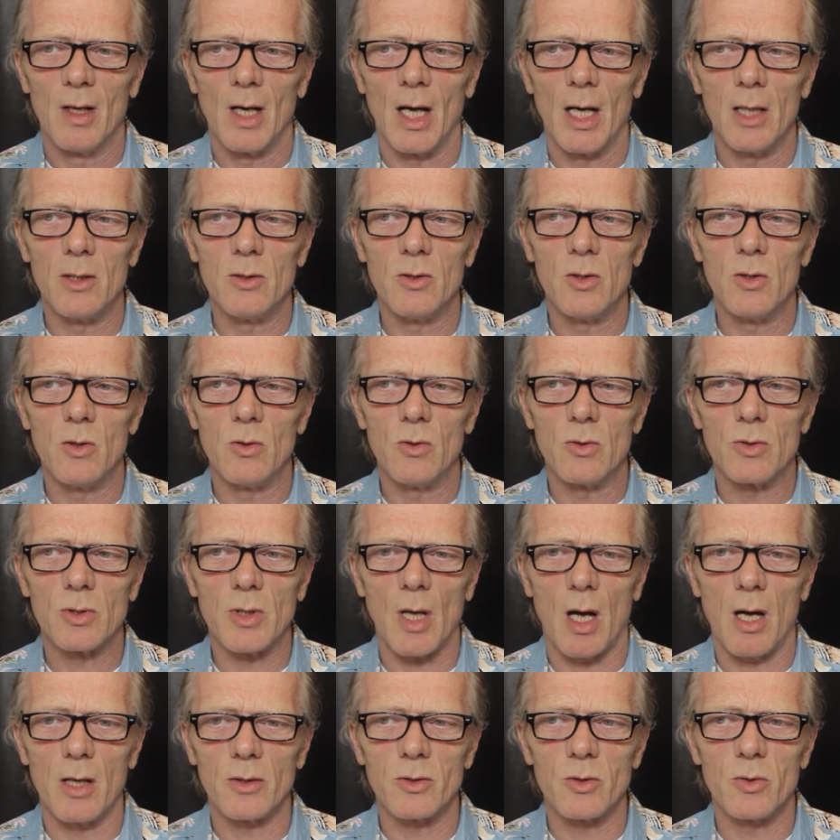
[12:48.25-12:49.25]
And you
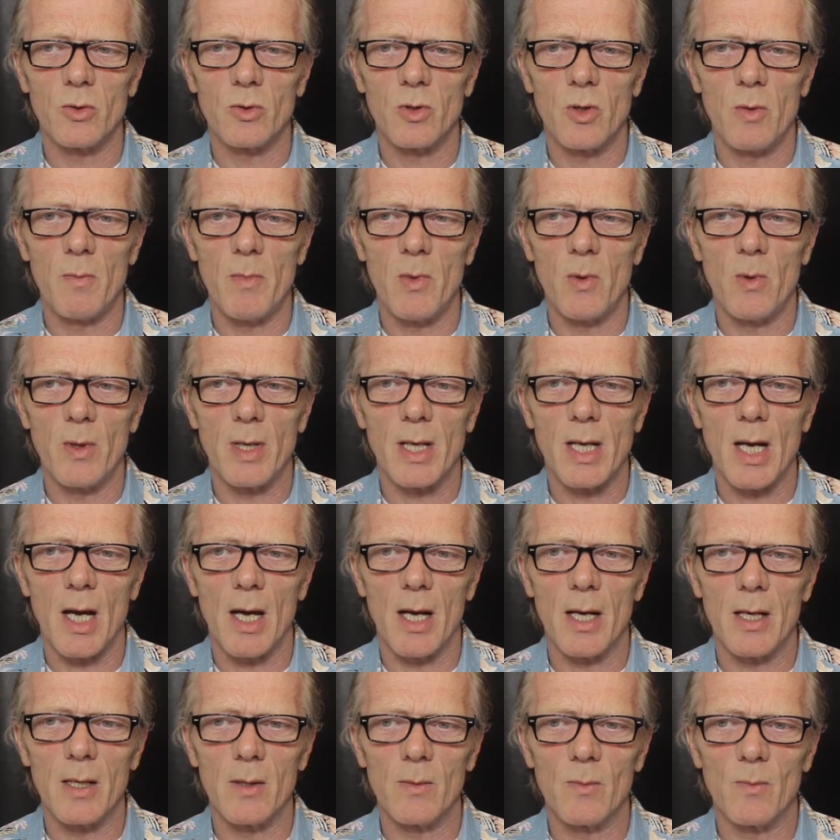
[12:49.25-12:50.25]
start to
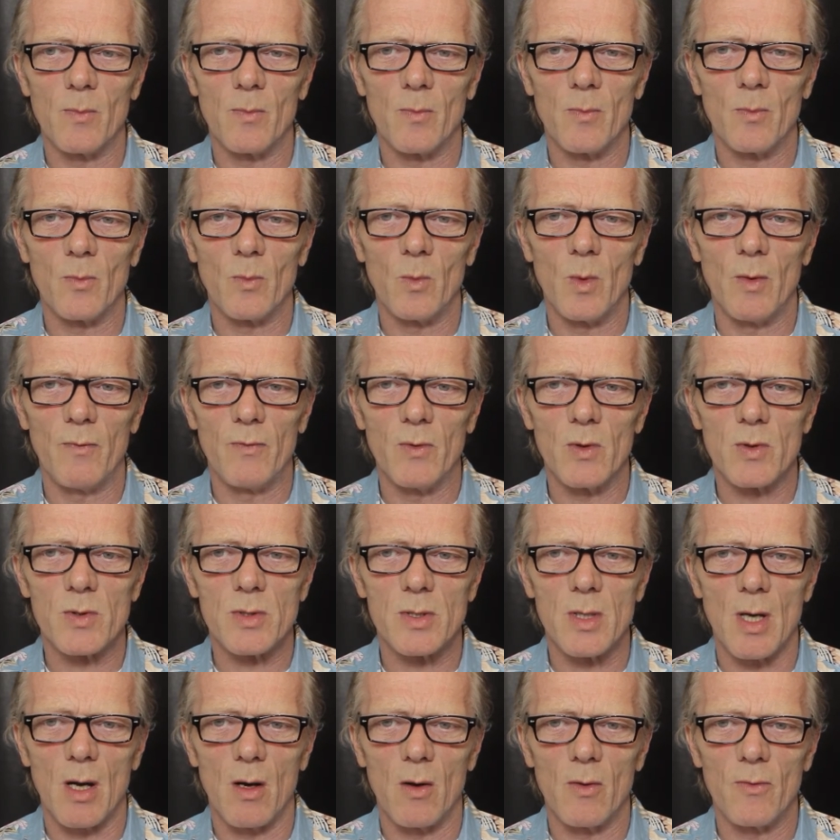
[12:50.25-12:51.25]
communicate with
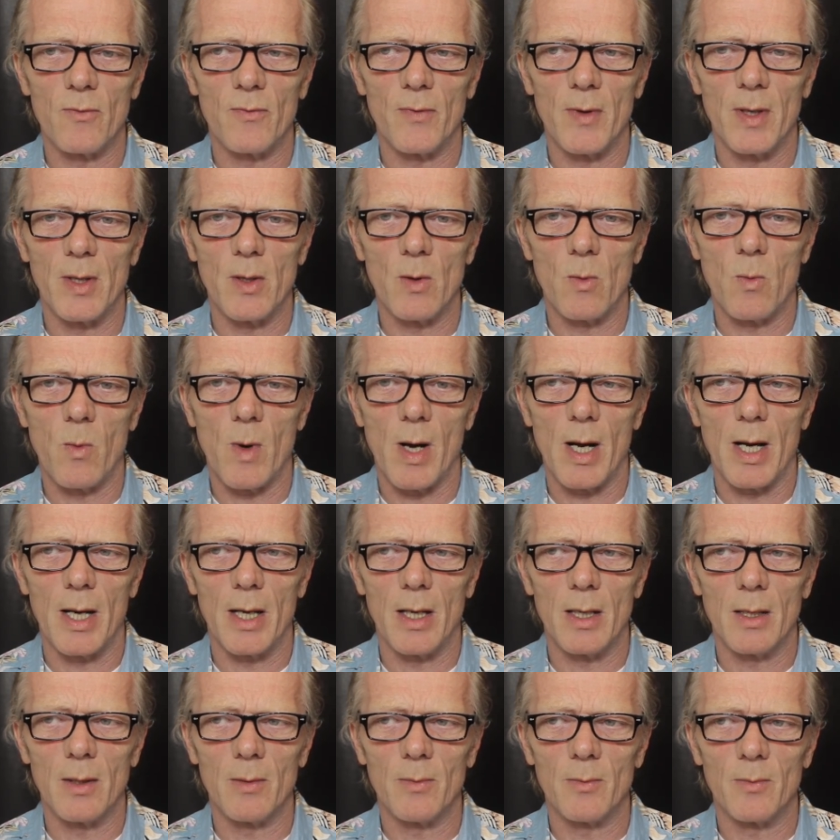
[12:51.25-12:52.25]
yourself in a
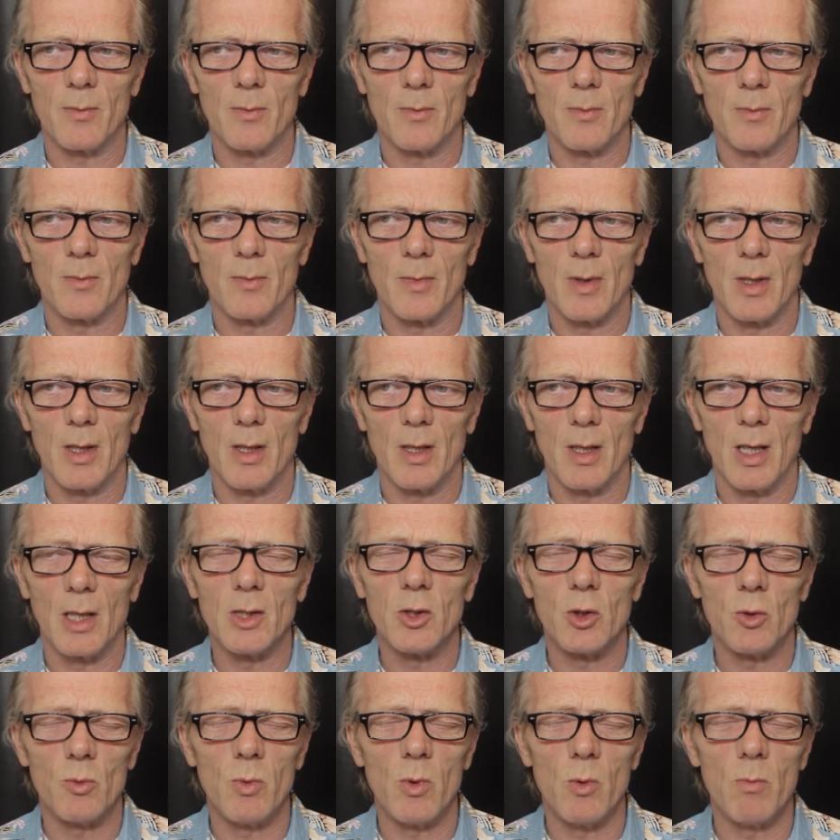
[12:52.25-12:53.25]
way,
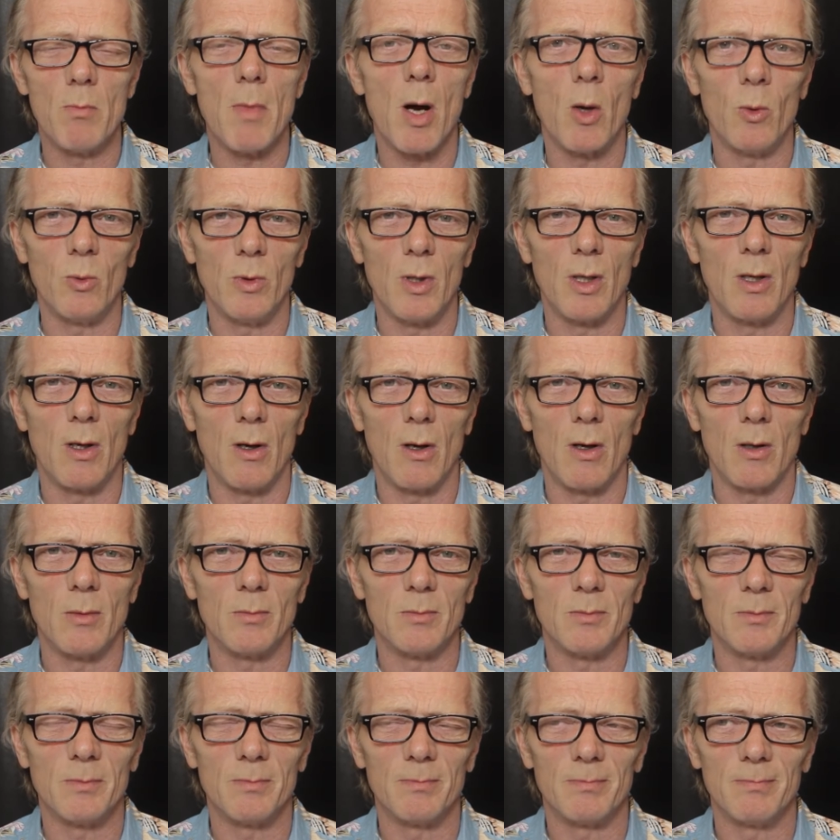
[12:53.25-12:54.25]
and you will moan a lot,
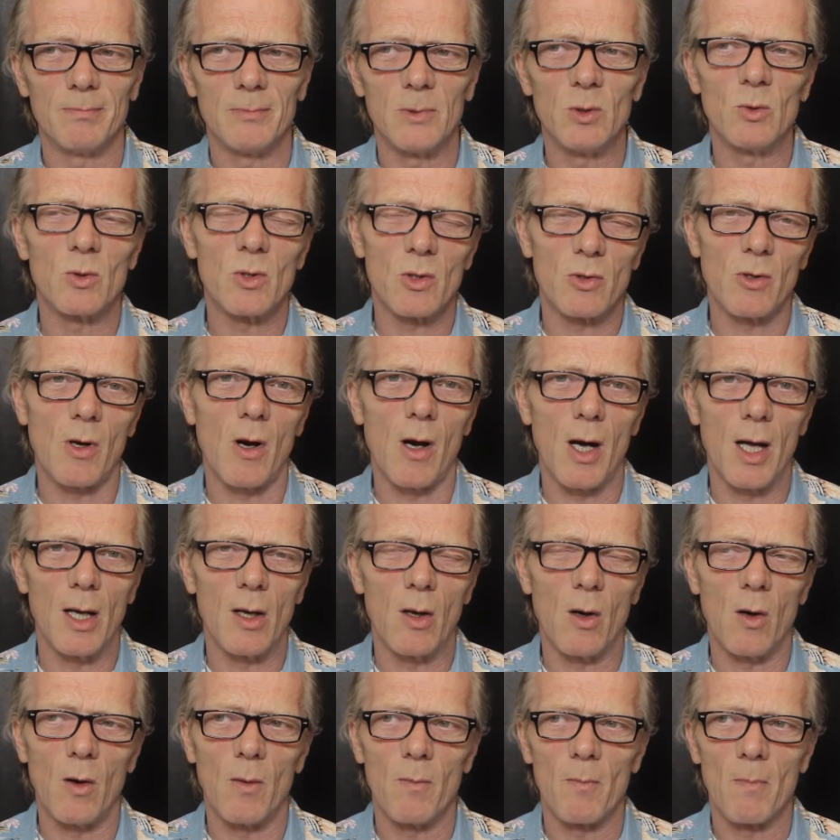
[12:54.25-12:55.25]
you'll cry a
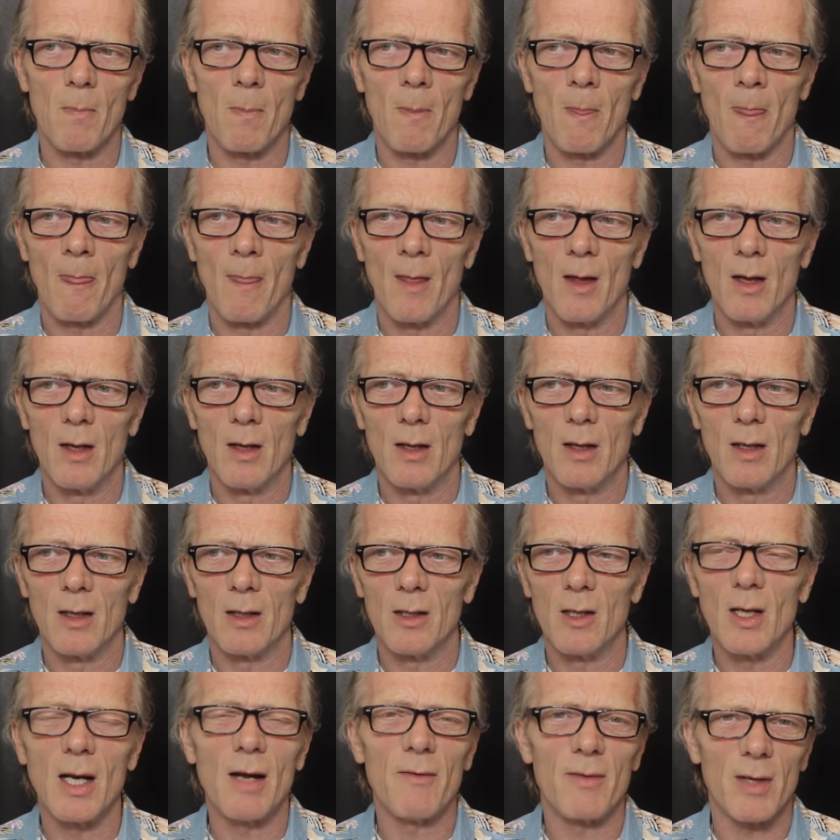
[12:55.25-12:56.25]
lot,
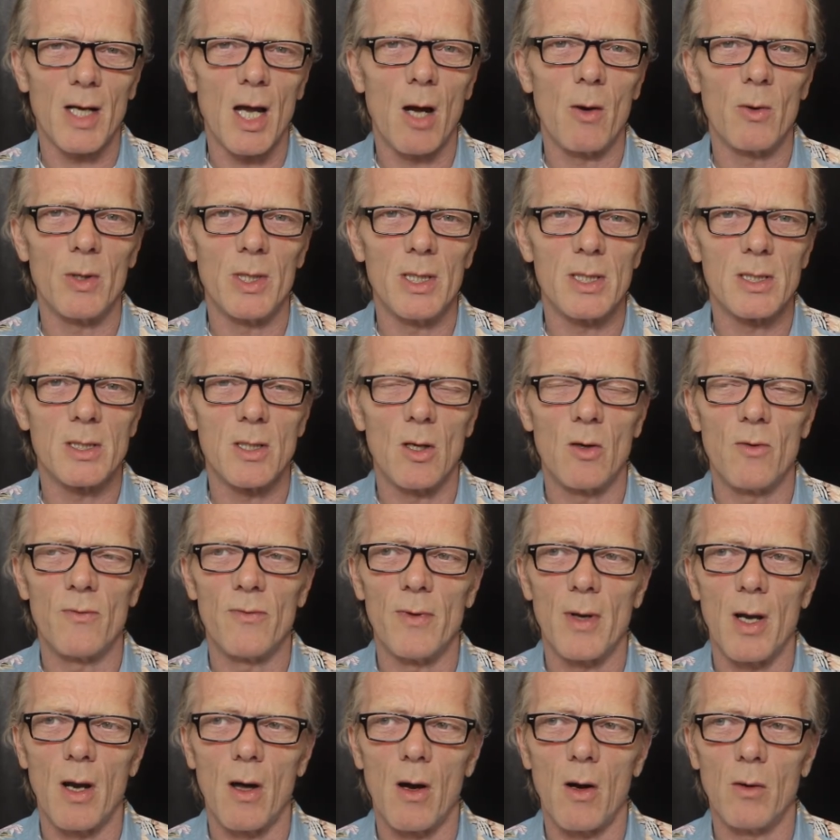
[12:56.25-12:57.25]
you'll have a go at yourself
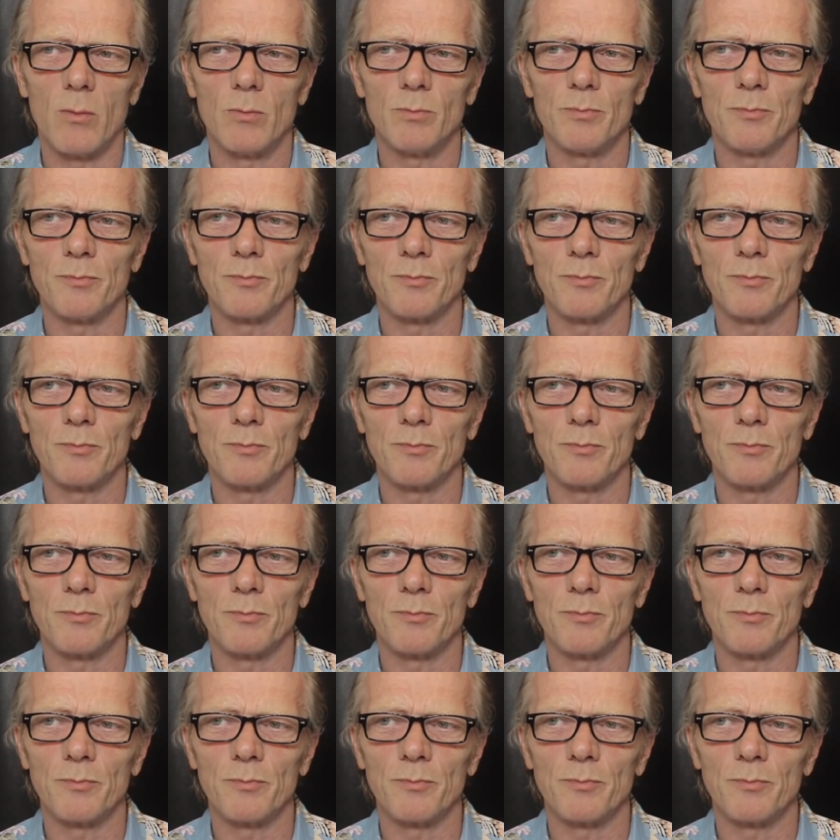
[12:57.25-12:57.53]
a lot.